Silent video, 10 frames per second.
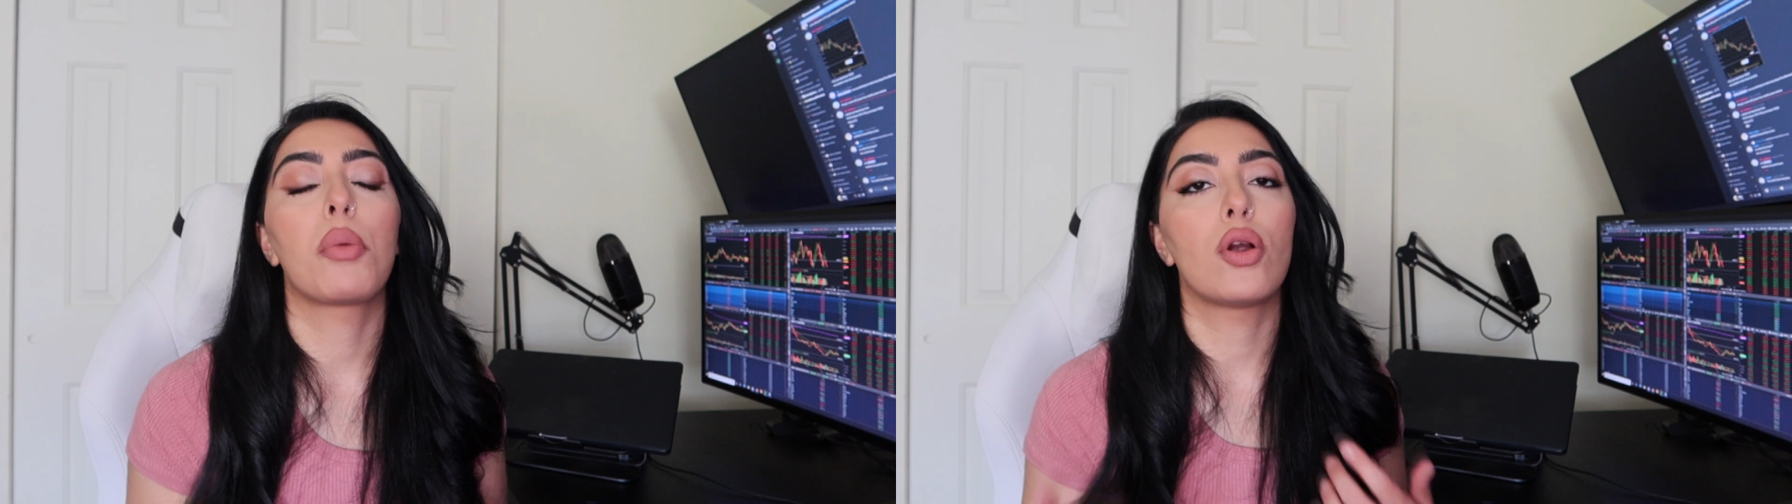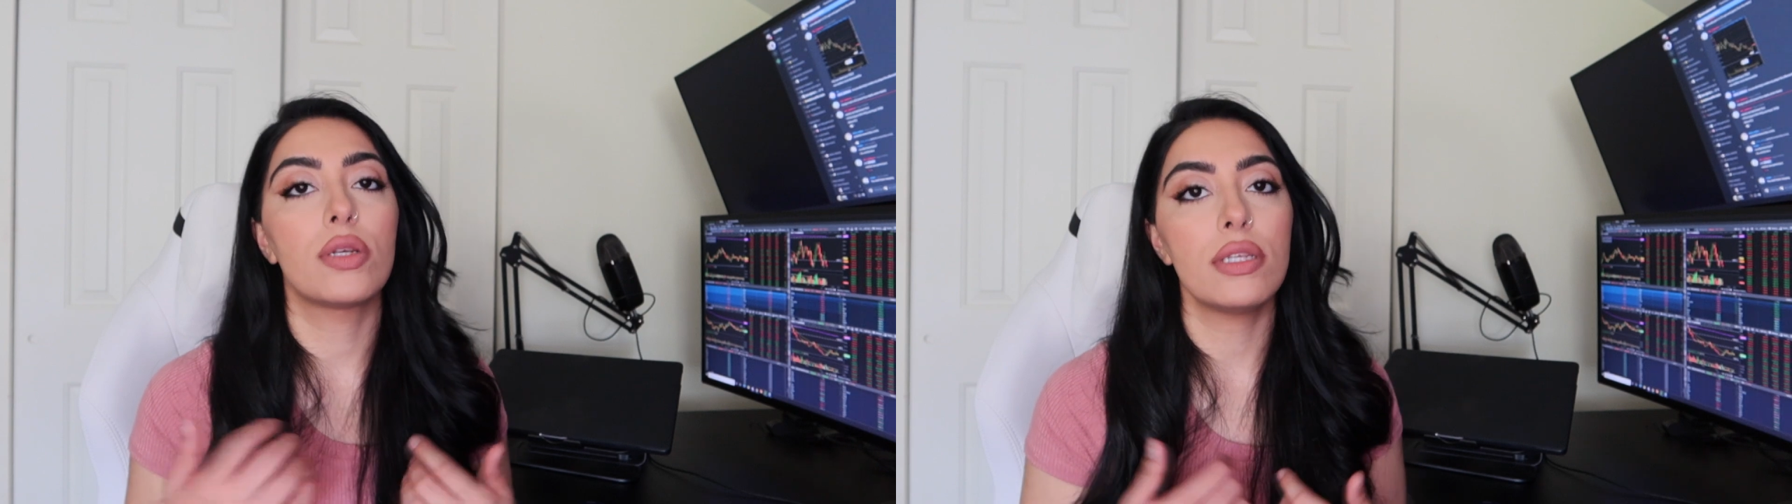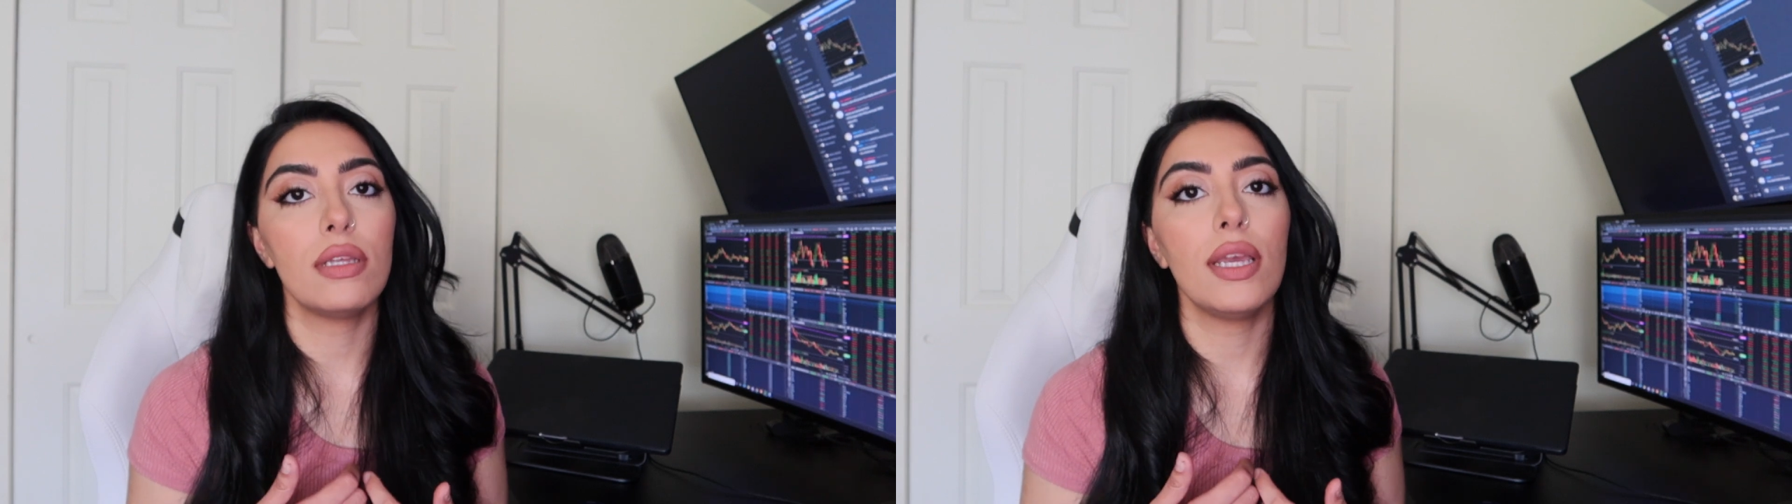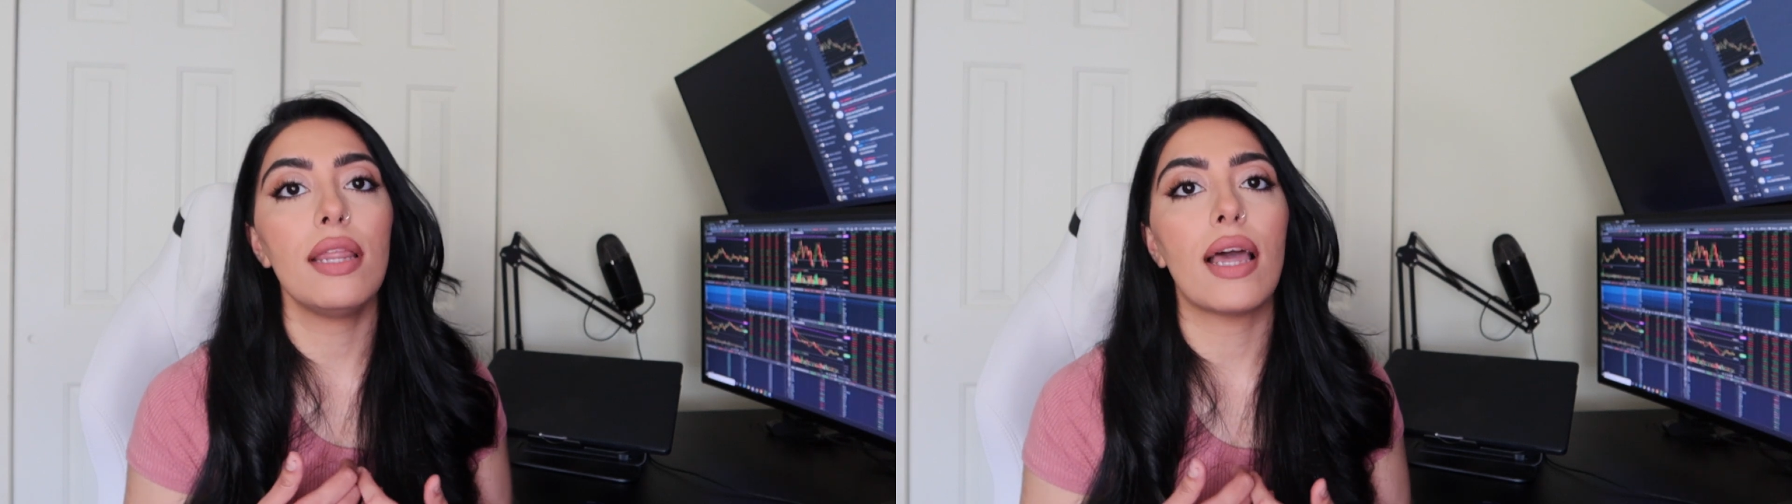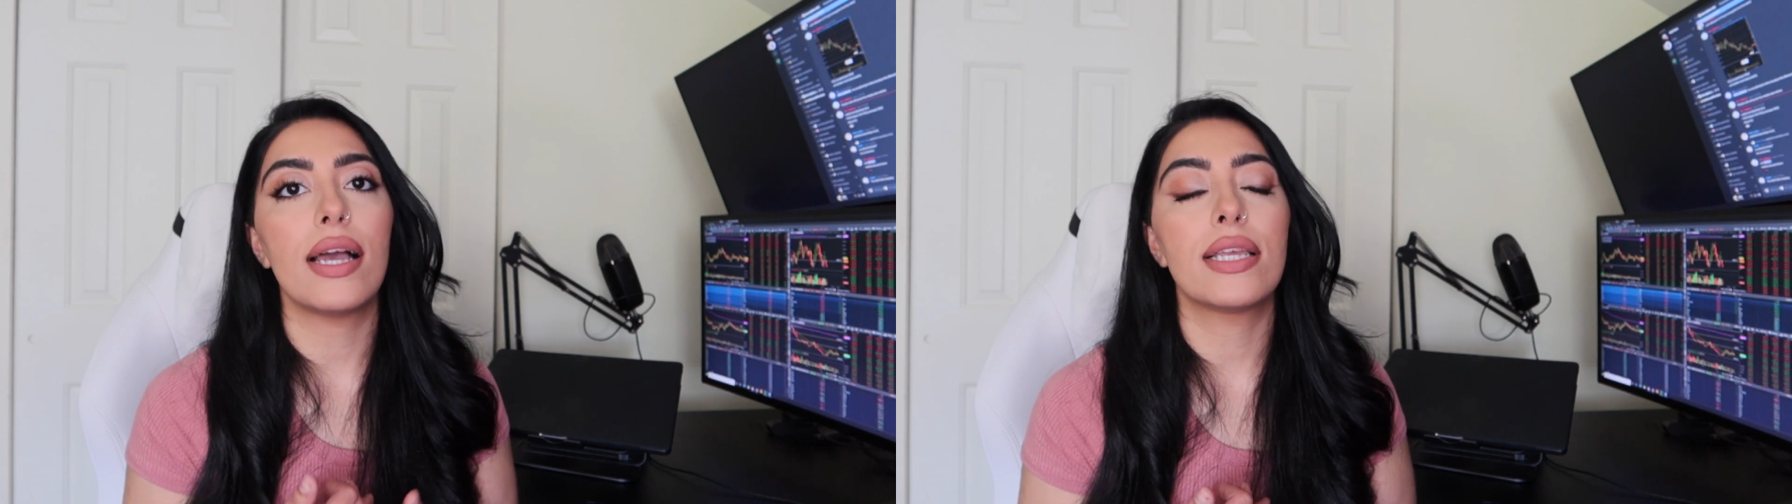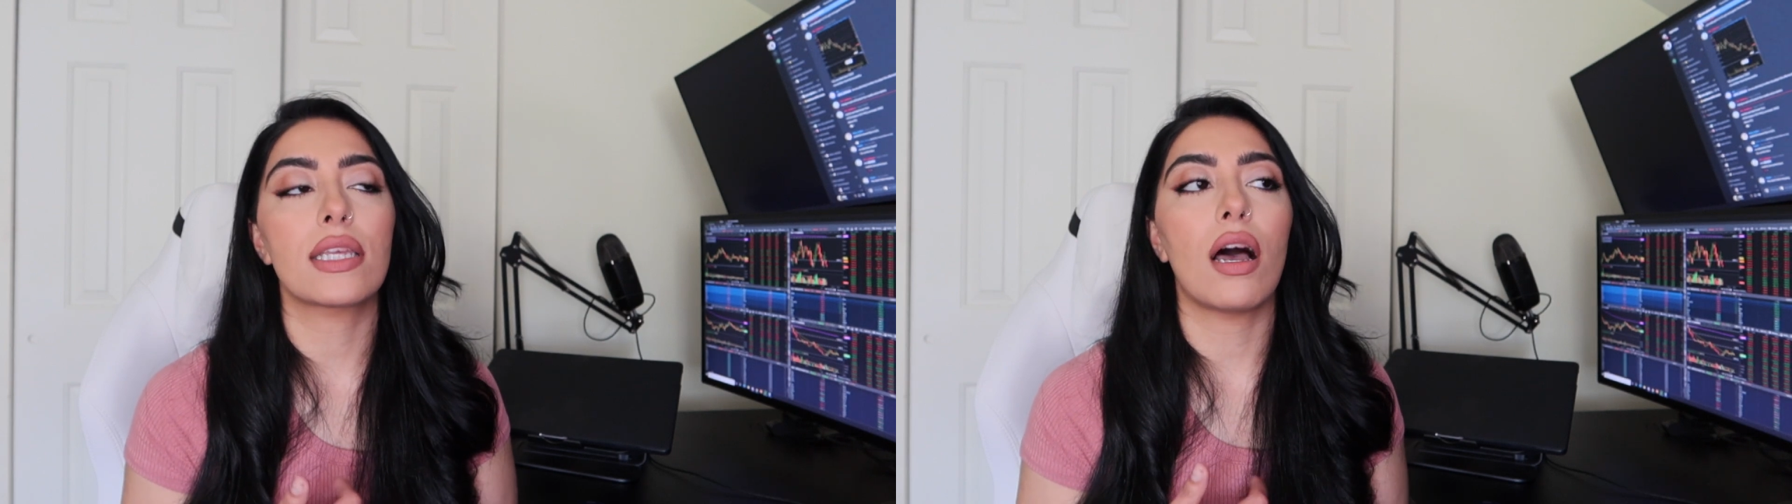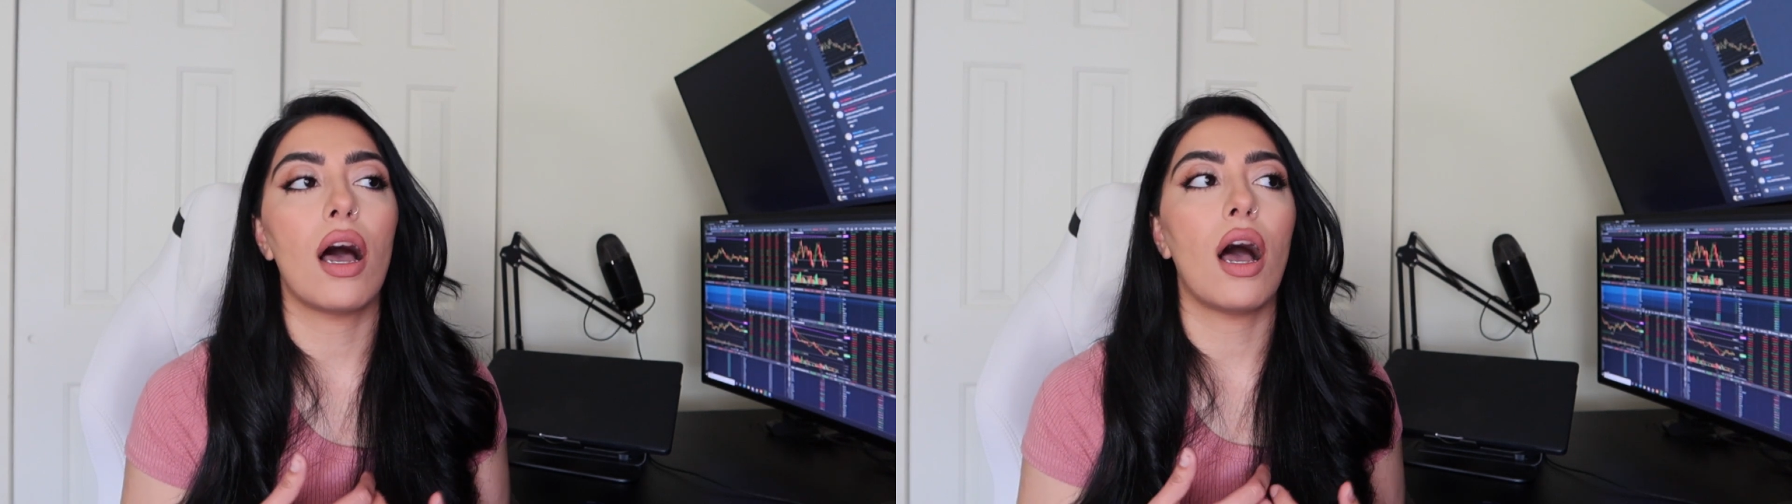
personally that is